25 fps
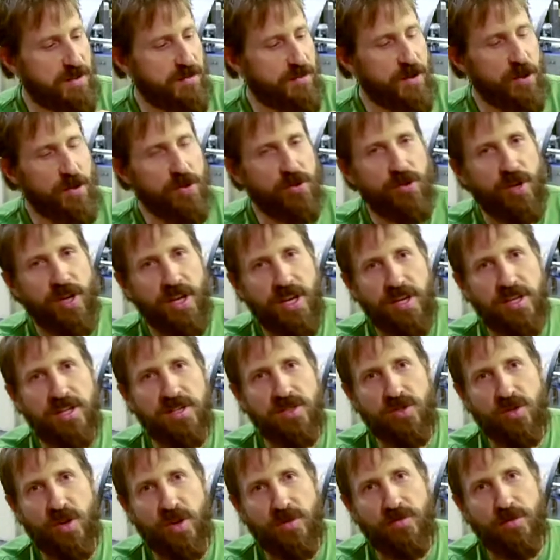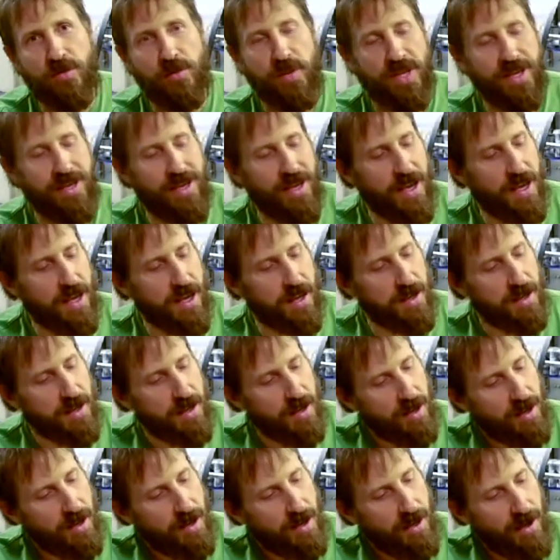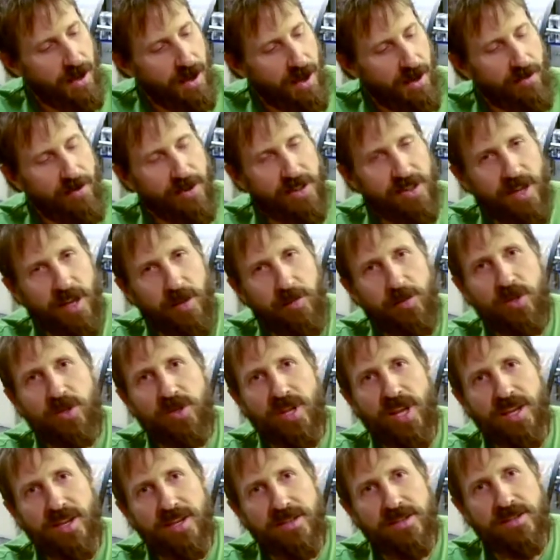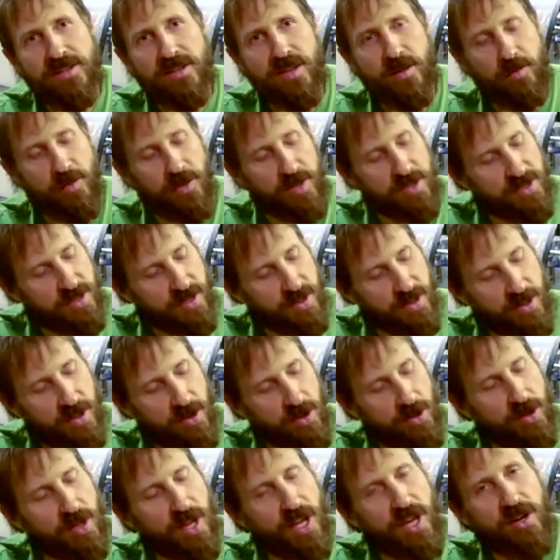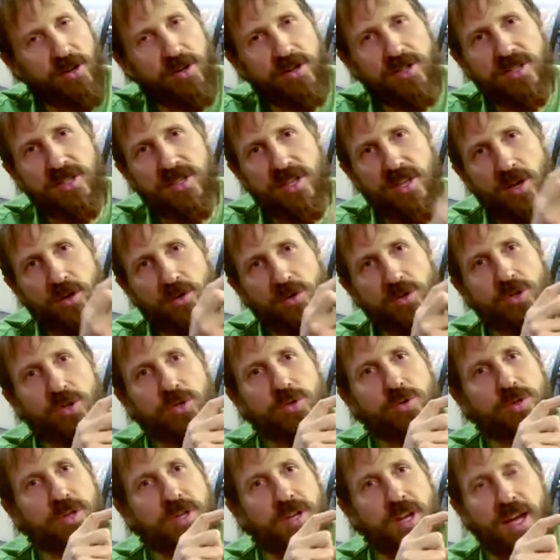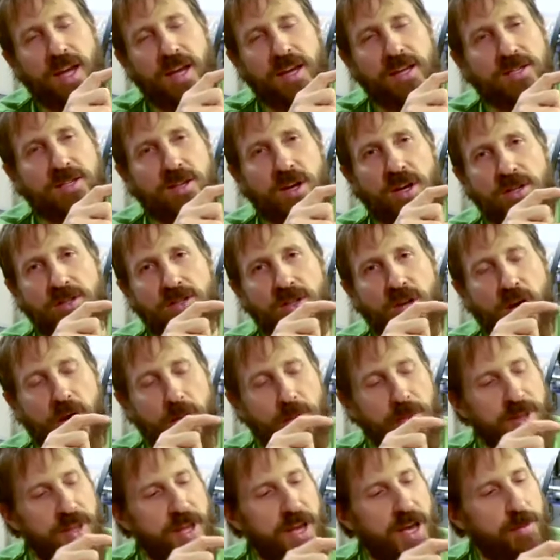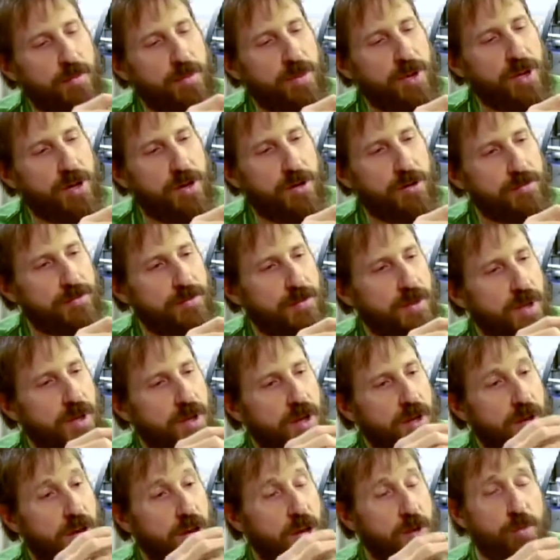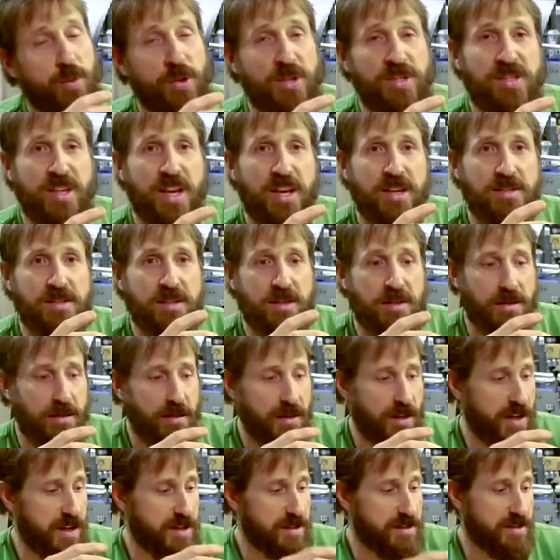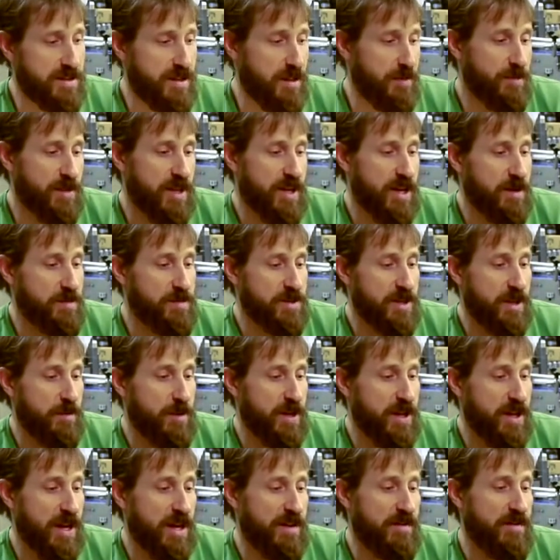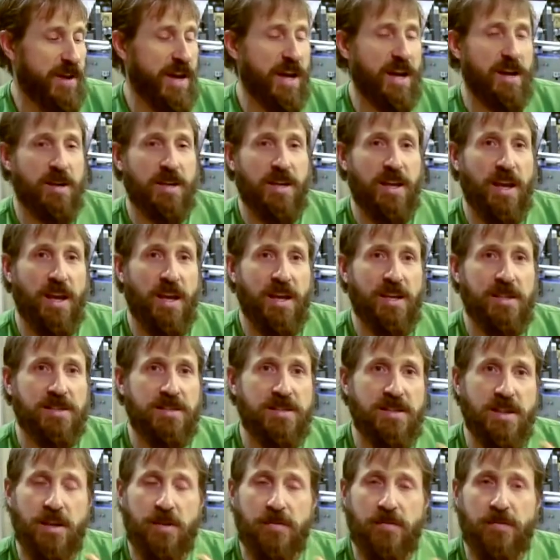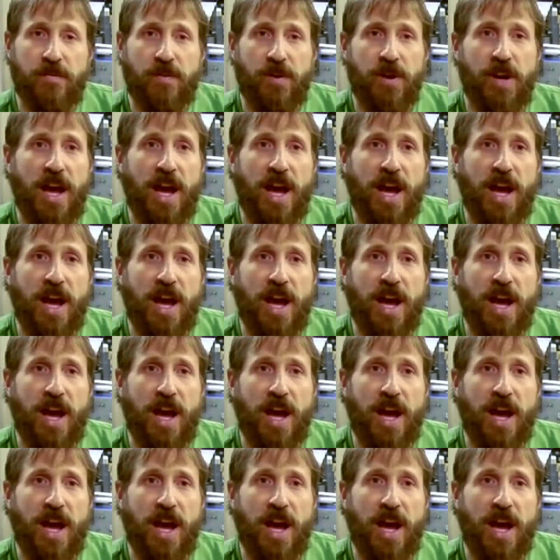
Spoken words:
if you're drinking it straight from the can, every time you take a sip, there's a little layer of CO2 that hangs on top of that beer and protects it. And sometimes, I mean, I've had a can sit for an